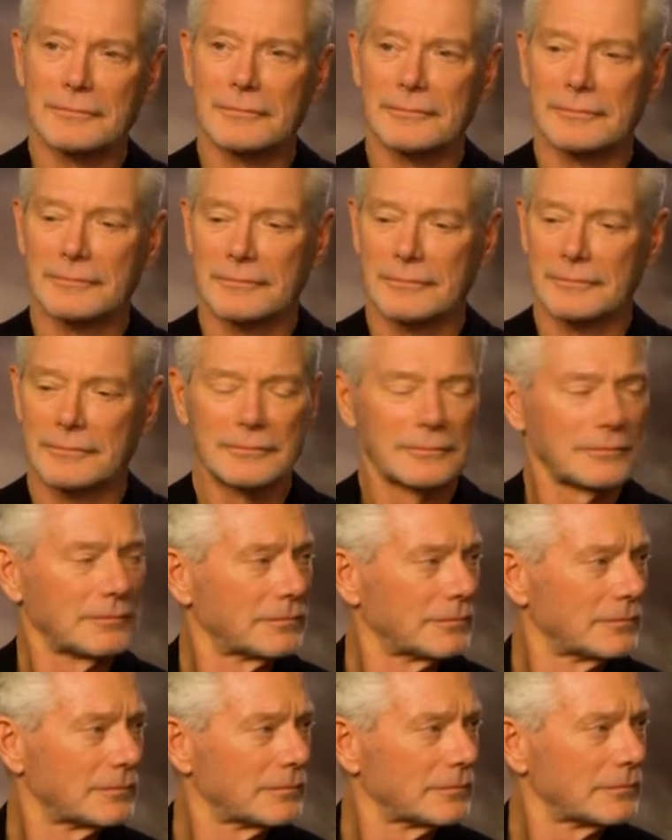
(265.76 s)

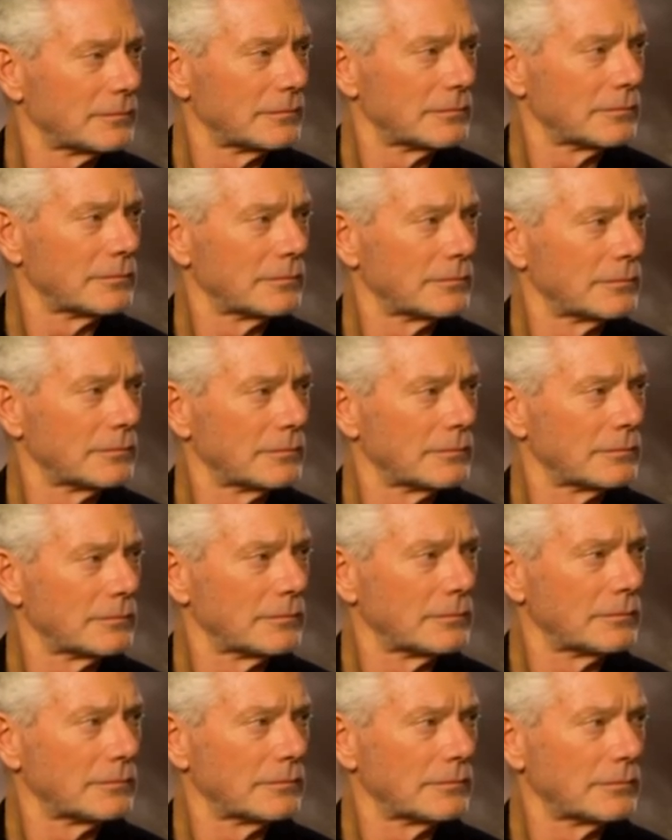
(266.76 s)

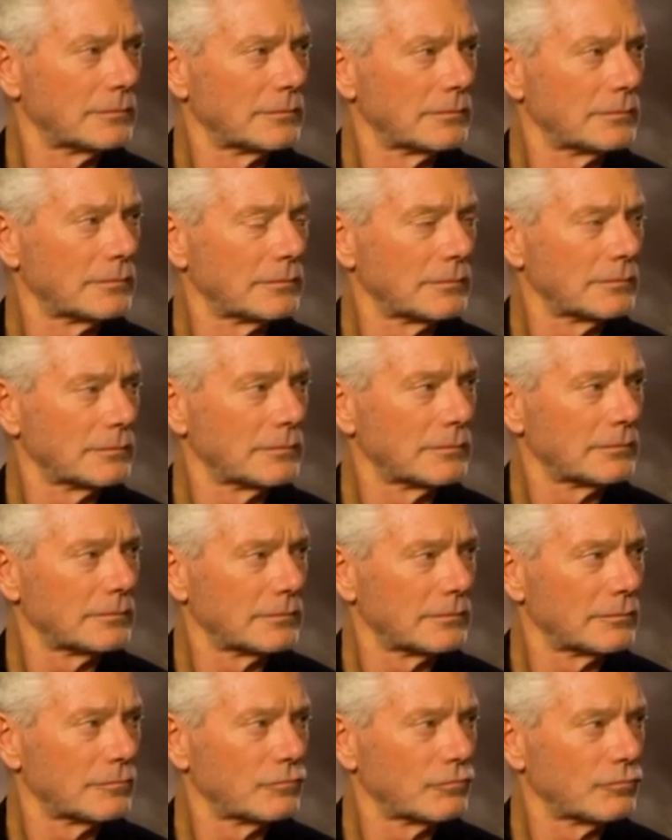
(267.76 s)

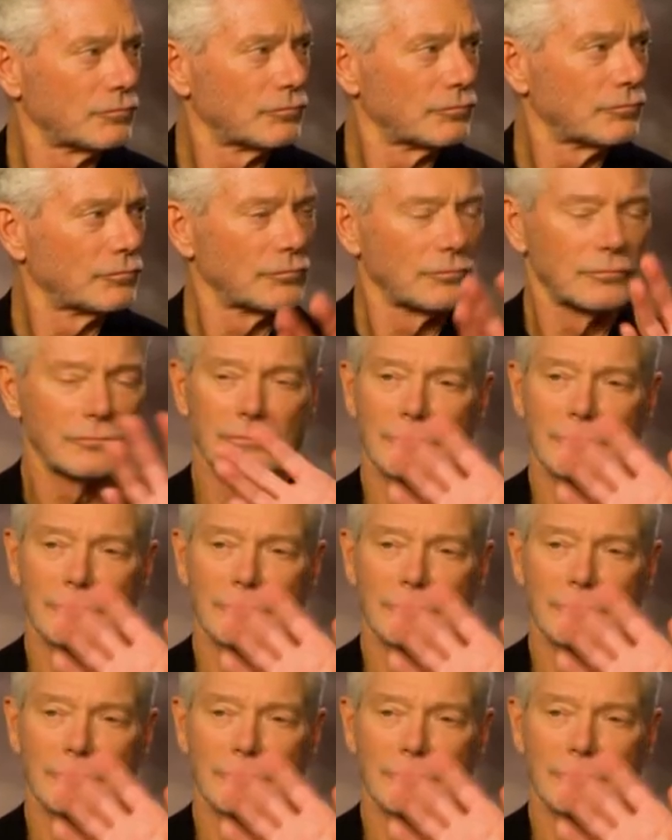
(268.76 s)
[no speech]